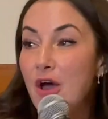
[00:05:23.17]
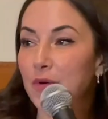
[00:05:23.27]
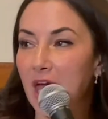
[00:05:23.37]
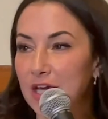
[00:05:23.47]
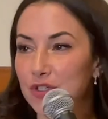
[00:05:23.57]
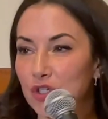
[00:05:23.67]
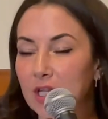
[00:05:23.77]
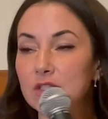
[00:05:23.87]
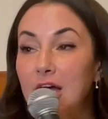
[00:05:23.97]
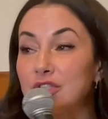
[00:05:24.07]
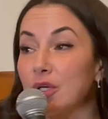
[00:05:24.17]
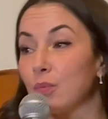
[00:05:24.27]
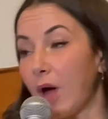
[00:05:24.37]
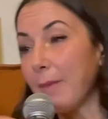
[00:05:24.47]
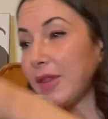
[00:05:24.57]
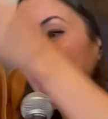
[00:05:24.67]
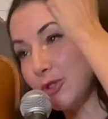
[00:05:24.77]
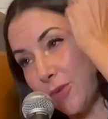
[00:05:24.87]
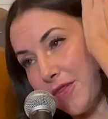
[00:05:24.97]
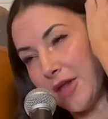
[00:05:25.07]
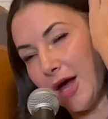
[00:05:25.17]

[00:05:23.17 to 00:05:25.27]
occasion. That's actually, I'm glad you brought that